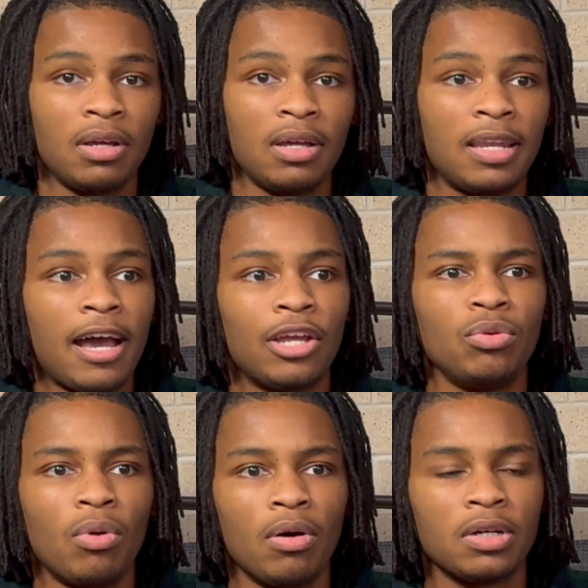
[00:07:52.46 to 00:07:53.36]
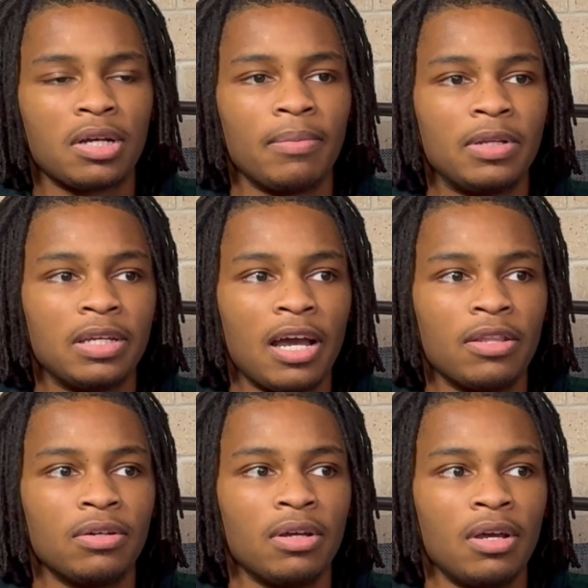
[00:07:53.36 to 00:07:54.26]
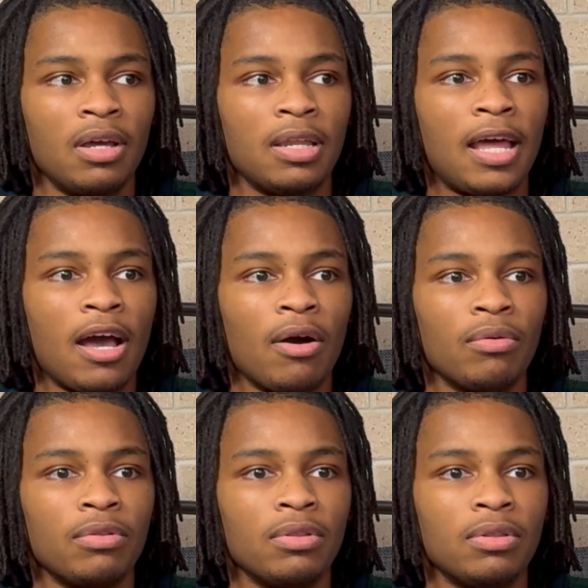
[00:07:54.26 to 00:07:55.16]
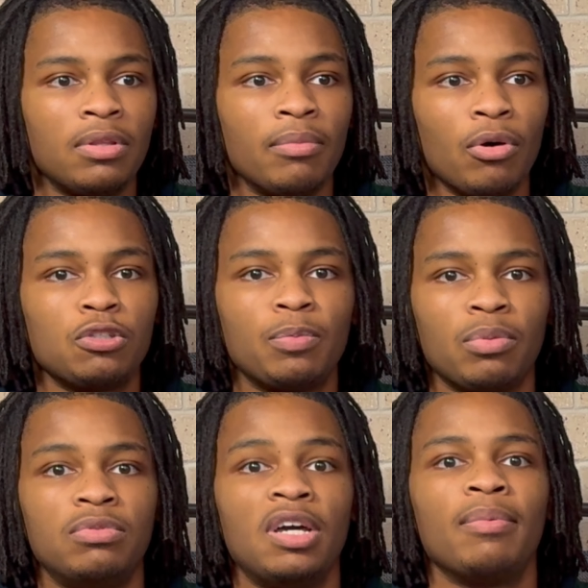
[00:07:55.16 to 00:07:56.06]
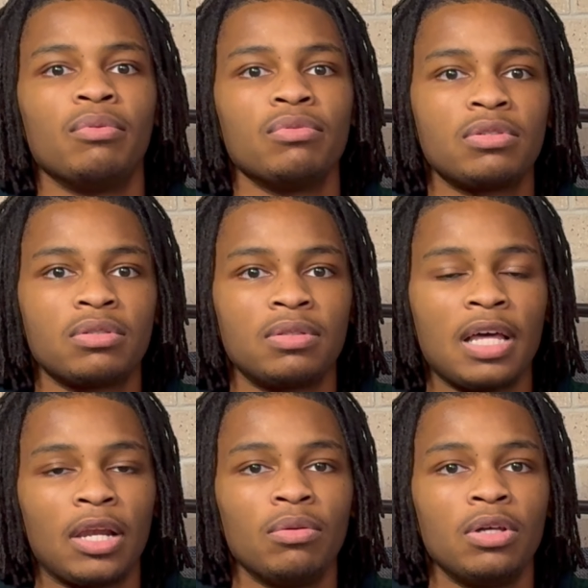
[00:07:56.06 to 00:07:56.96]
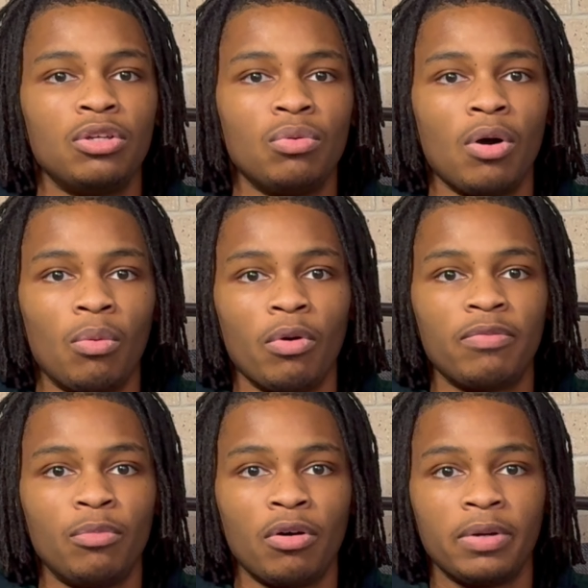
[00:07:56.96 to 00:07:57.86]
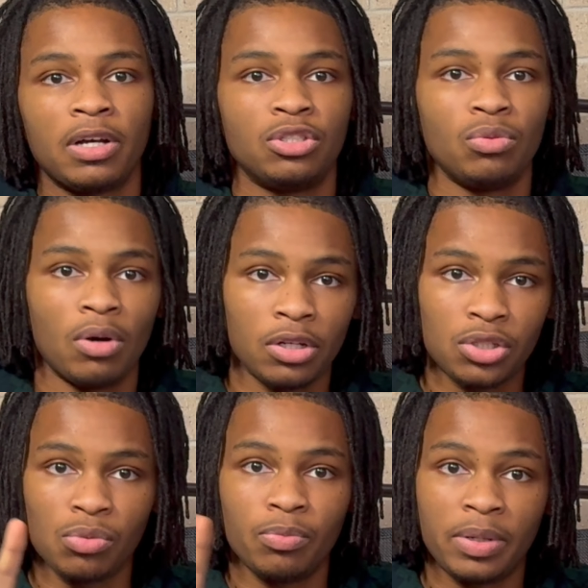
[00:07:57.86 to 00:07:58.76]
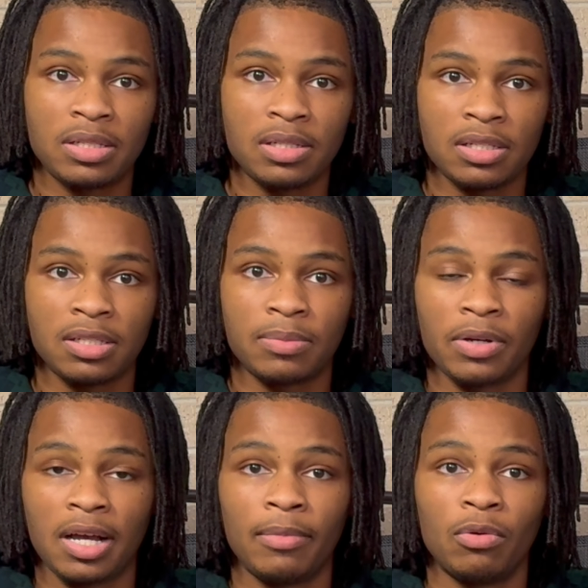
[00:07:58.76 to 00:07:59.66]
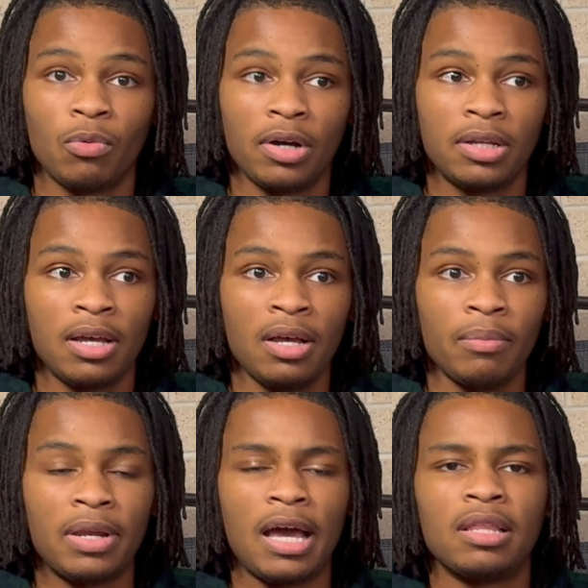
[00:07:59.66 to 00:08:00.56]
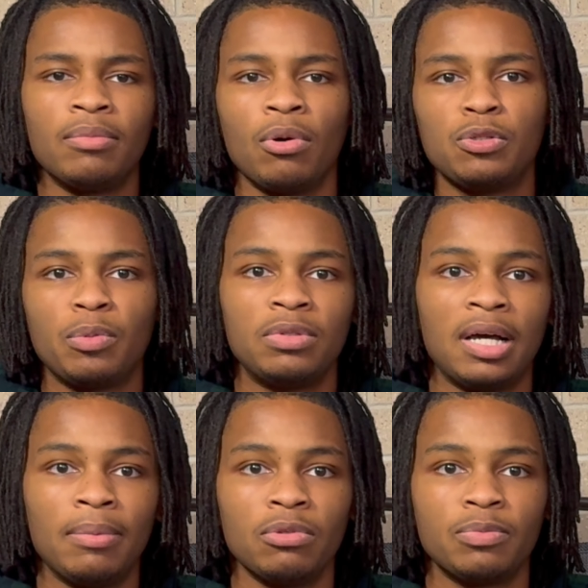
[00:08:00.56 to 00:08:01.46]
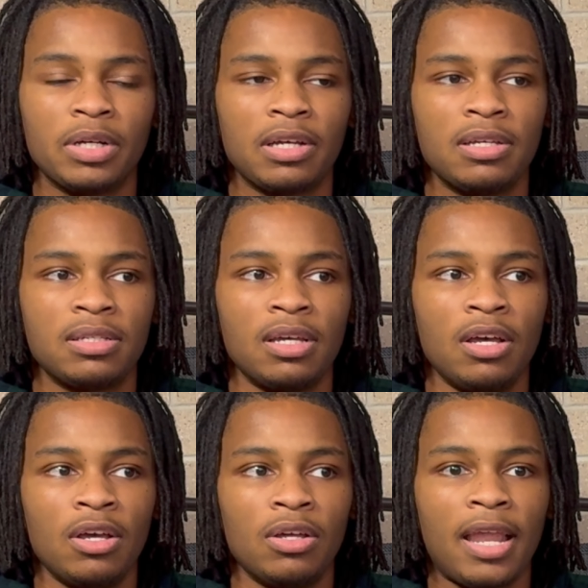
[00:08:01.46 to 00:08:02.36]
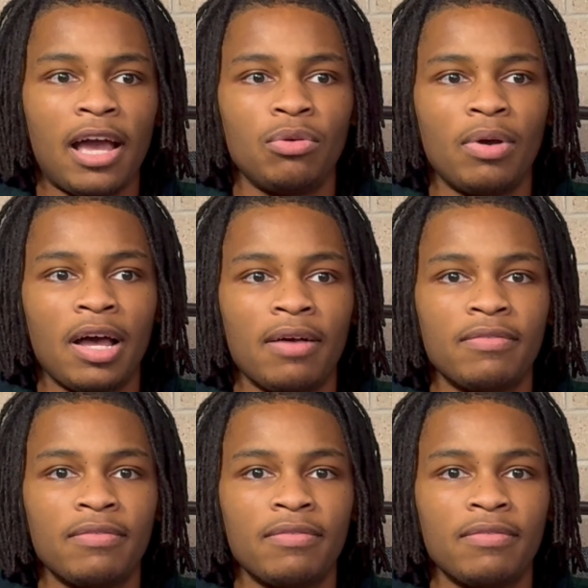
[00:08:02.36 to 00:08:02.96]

Now you all are coming together. Now the multiple doubles. Not only are you all worth more because you all are 2 businesses becoming one, but now the multiple doubles, because now you have